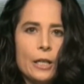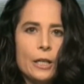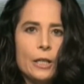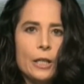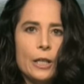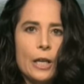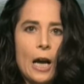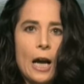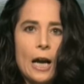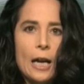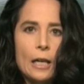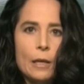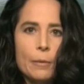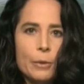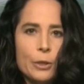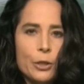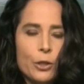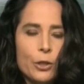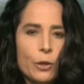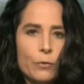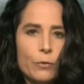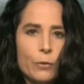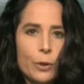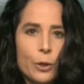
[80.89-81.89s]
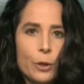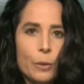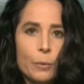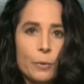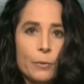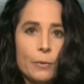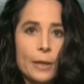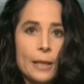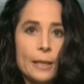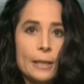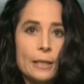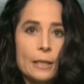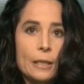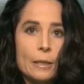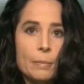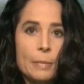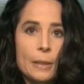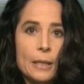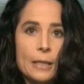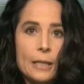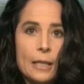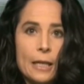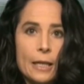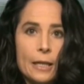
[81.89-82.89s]
The High Commissioner for Human Rights has
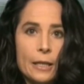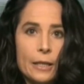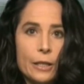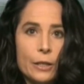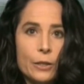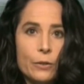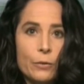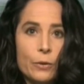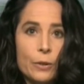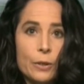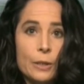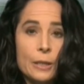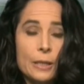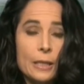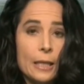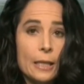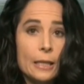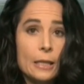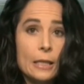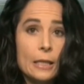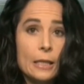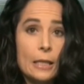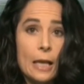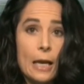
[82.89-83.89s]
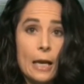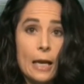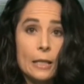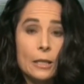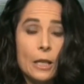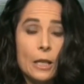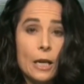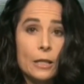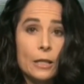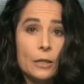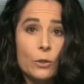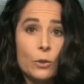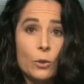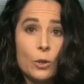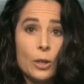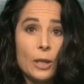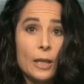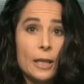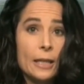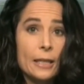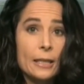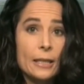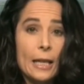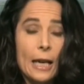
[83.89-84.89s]
been saying this since as
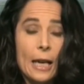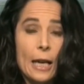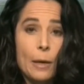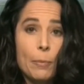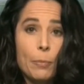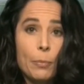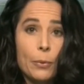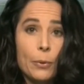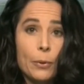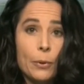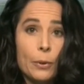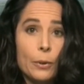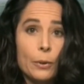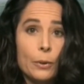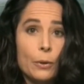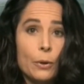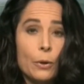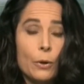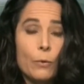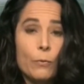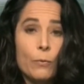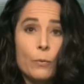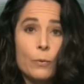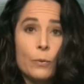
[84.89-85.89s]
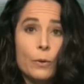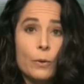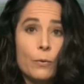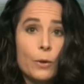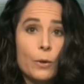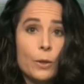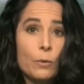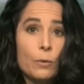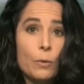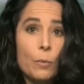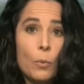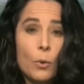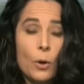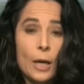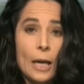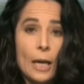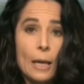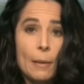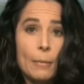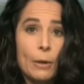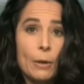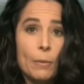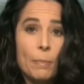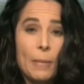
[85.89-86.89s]
early as April. The first report
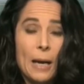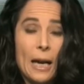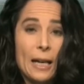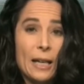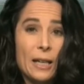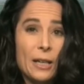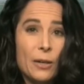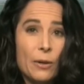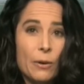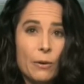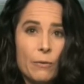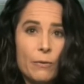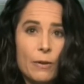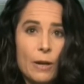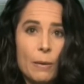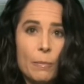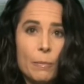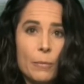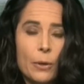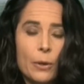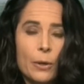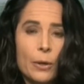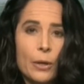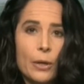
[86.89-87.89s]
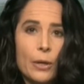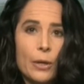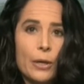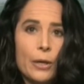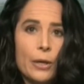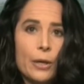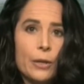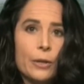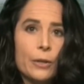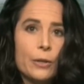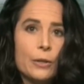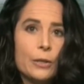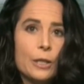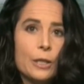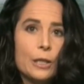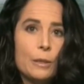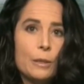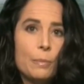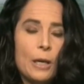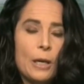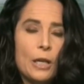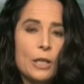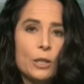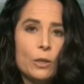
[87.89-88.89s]
came out back in November. There's a
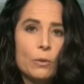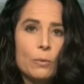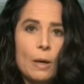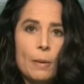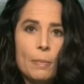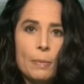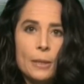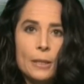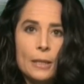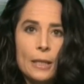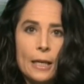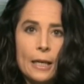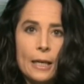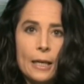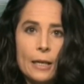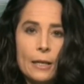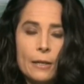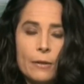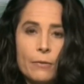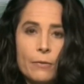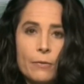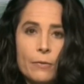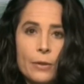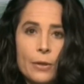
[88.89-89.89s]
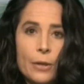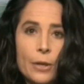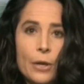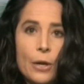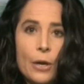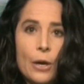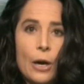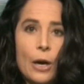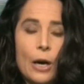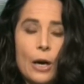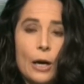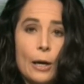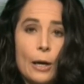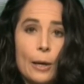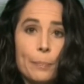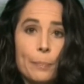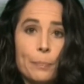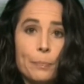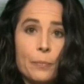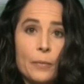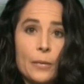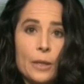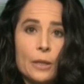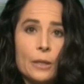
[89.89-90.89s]
special representative,
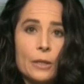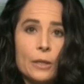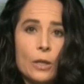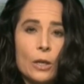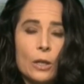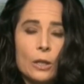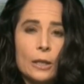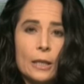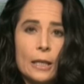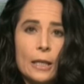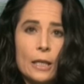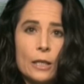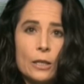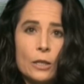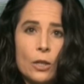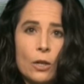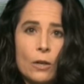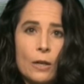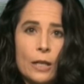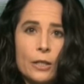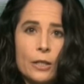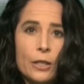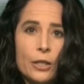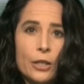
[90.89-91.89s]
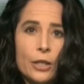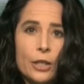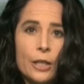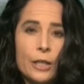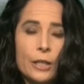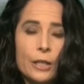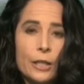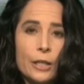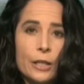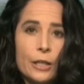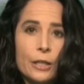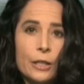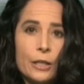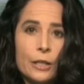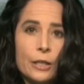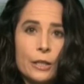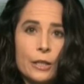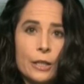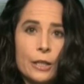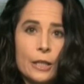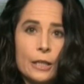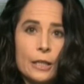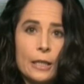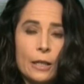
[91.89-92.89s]
it's called an SRSG,
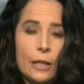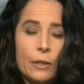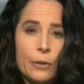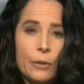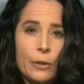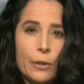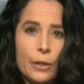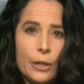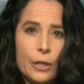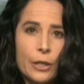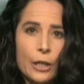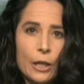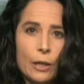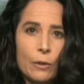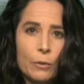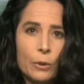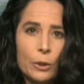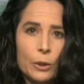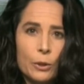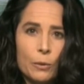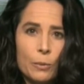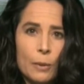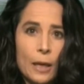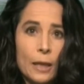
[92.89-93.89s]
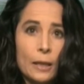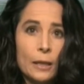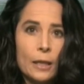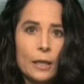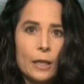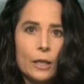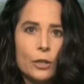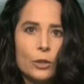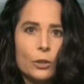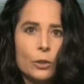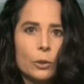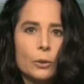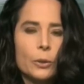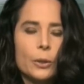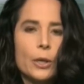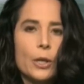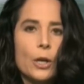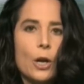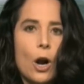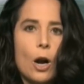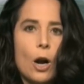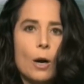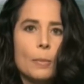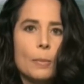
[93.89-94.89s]
to the Secretary General directly on children
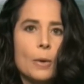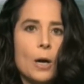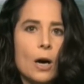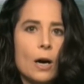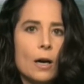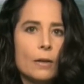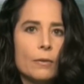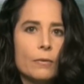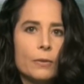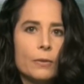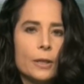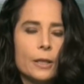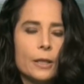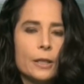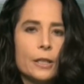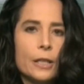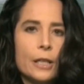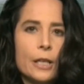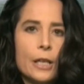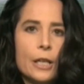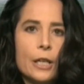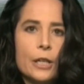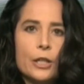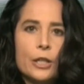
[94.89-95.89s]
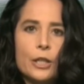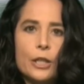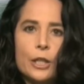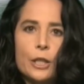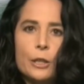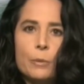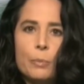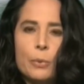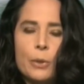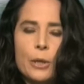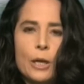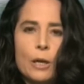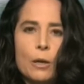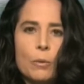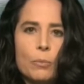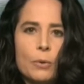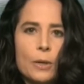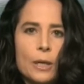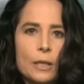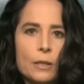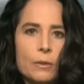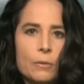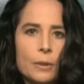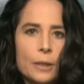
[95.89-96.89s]
in armed conflict. She's put out
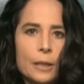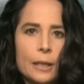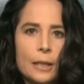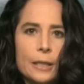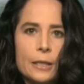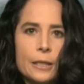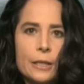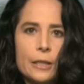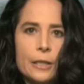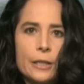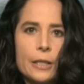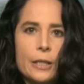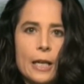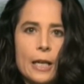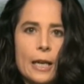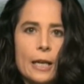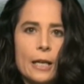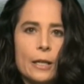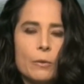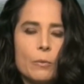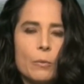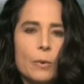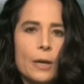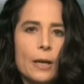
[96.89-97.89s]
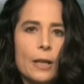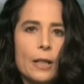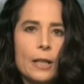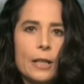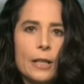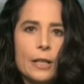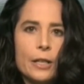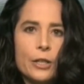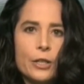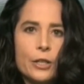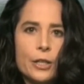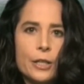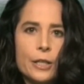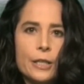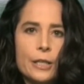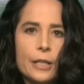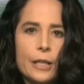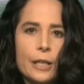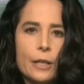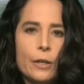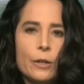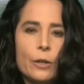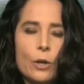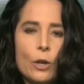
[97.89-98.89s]
press releases, and one of the things she
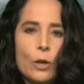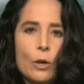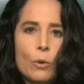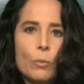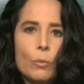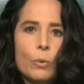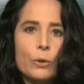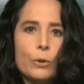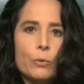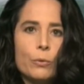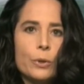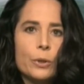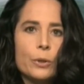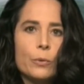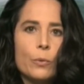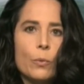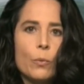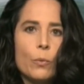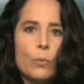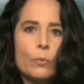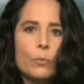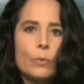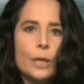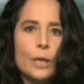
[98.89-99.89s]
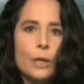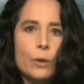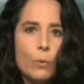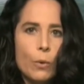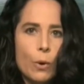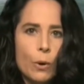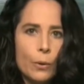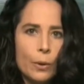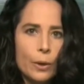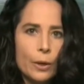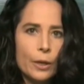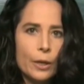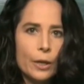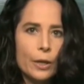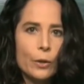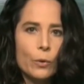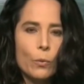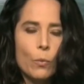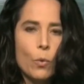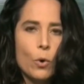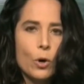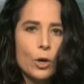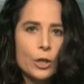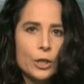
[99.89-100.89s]
said, which was requoted in the
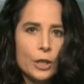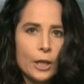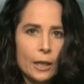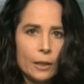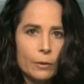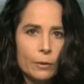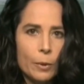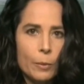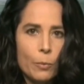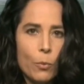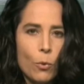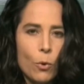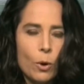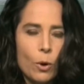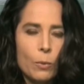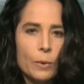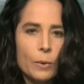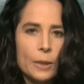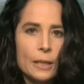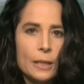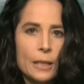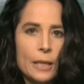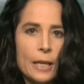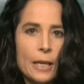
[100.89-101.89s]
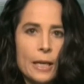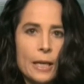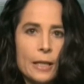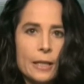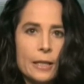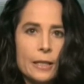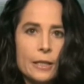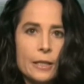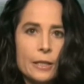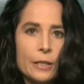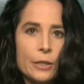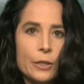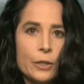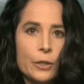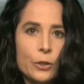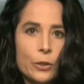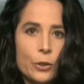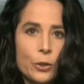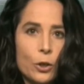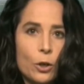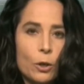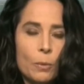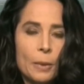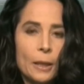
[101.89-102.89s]
War Child report, was, "This is
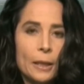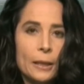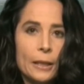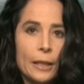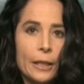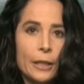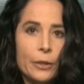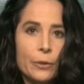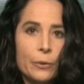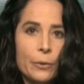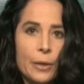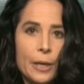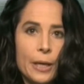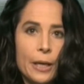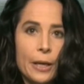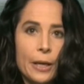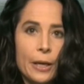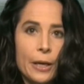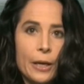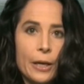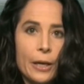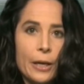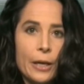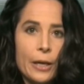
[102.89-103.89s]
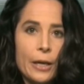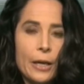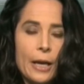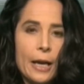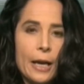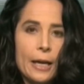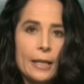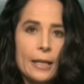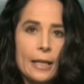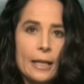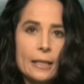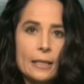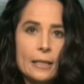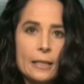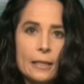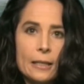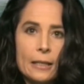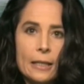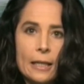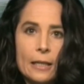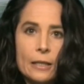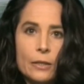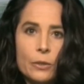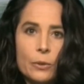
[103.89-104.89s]
disturbingly unique." And
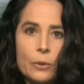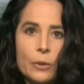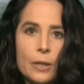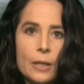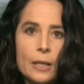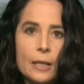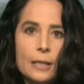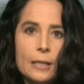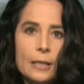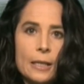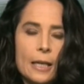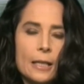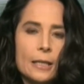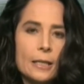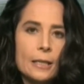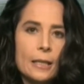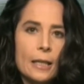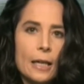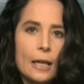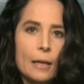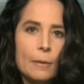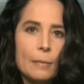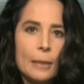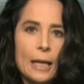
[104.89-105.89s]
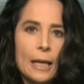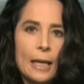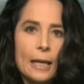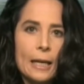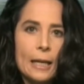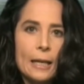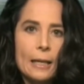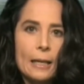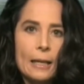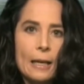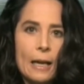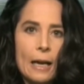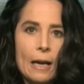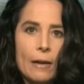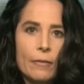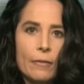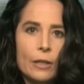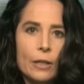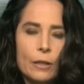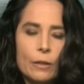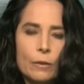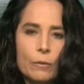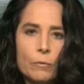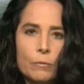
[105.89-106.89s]
that's sort of the sense that I'm getting,
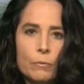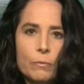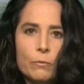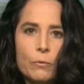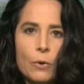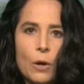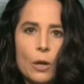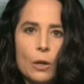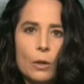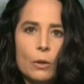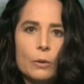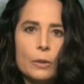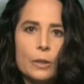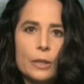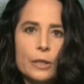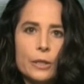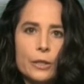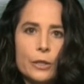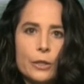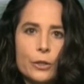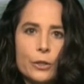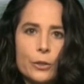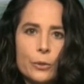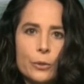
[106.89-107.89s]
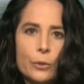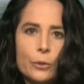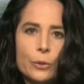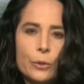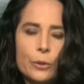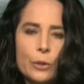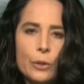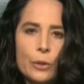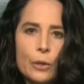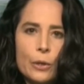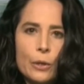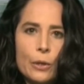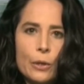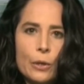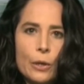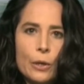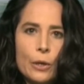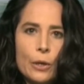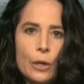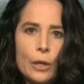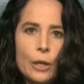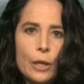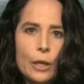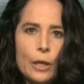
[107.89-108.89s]
having followed these issues
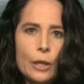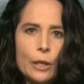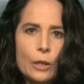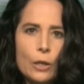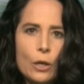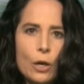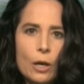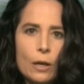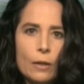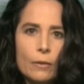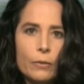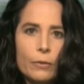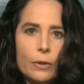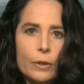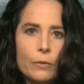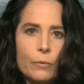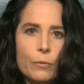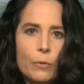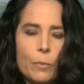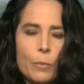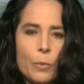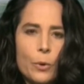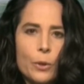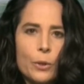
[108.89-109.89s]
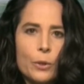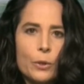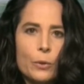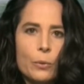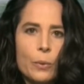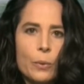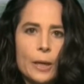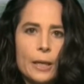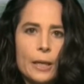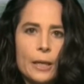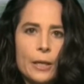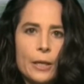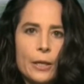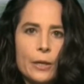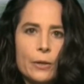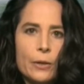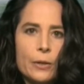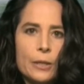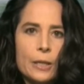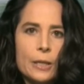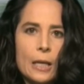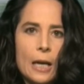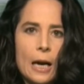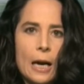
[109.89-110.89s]
in conflict for more than 20
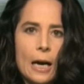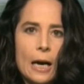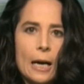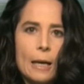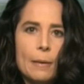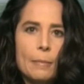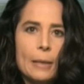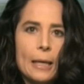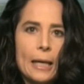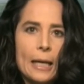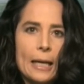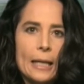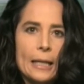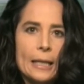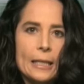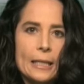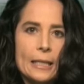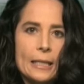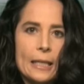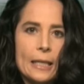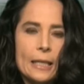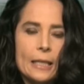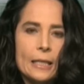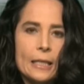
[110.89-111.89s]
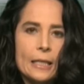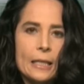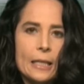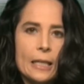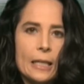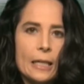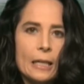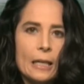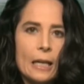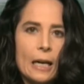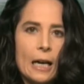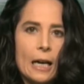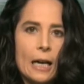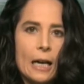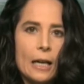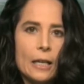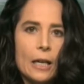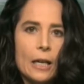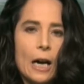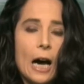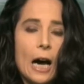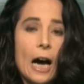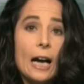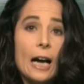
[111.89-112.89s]
years. I'm getting the sense that
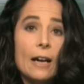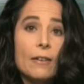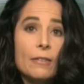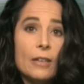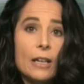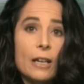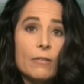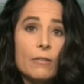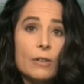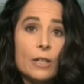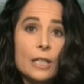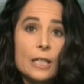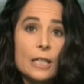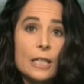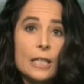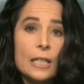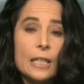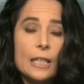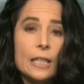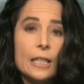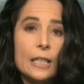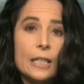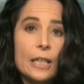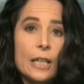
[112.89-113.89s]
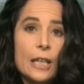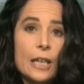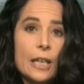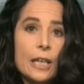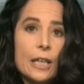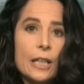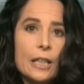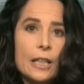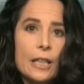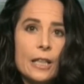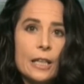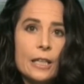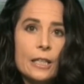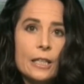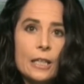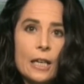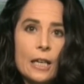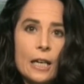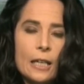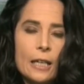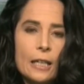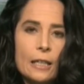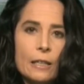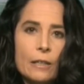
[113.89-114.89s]
I've never seen this
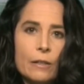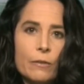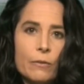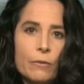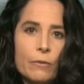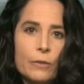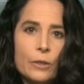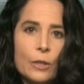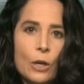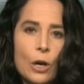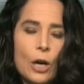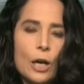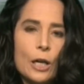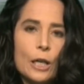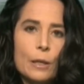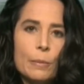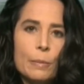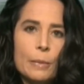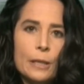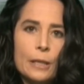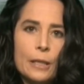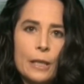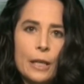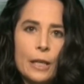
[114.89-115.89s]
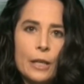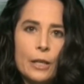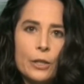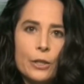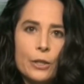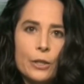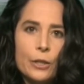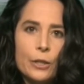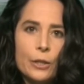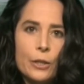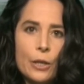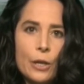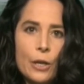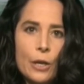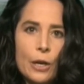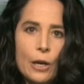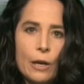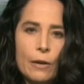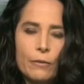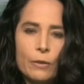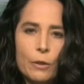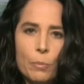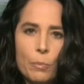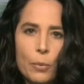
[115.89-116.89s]
kind of documentation
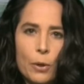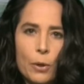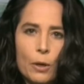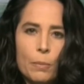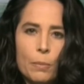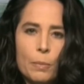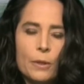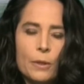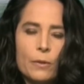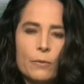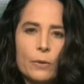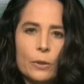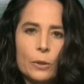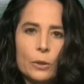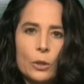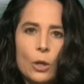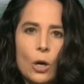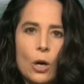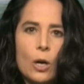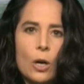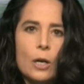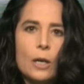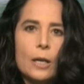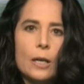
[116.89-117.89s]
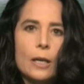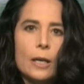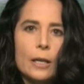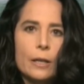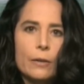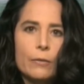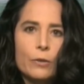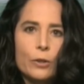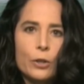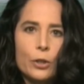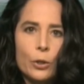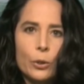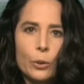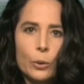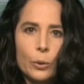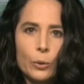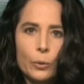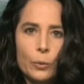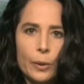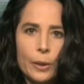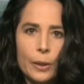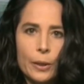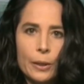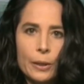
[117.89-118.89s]
of the purposeful targeting of
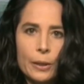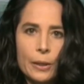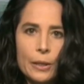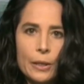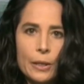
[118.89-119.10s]
children,